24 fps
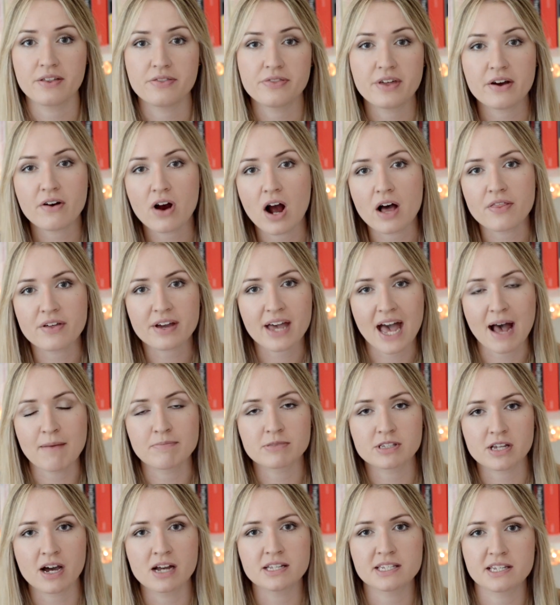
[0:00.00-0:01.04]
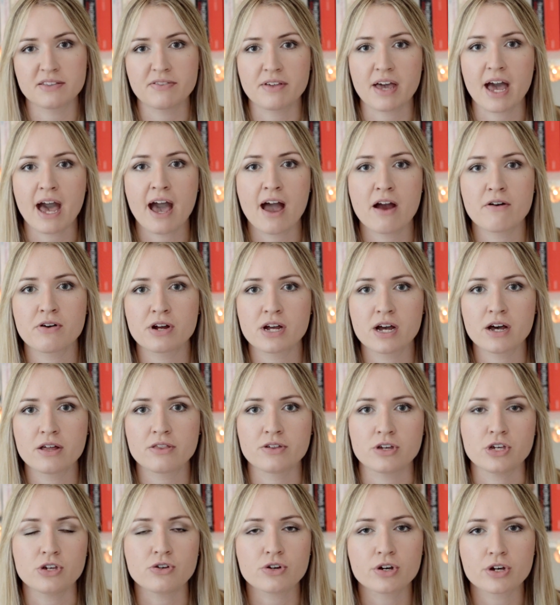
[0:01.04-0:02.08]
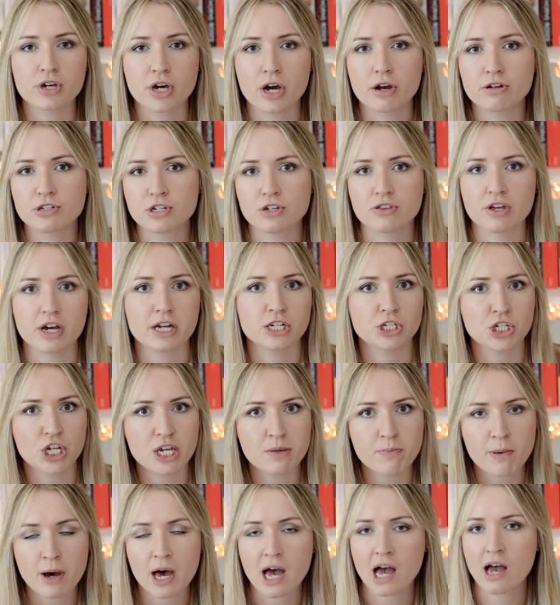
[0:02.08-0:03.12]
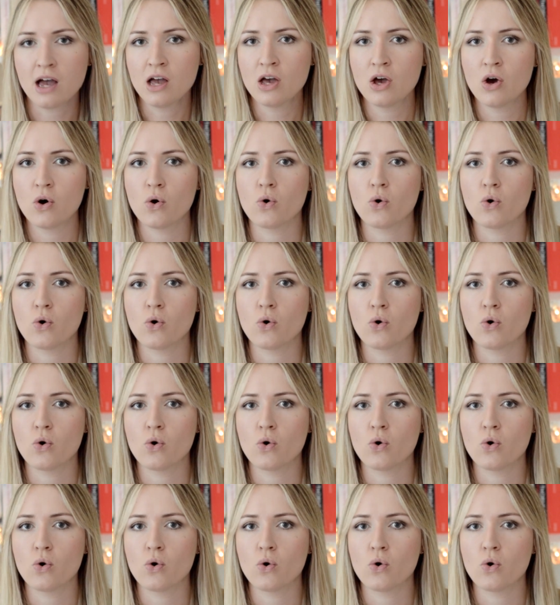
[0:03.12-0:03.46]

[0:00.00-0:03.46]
There are other campsites in the area that you can go to that are cheaper,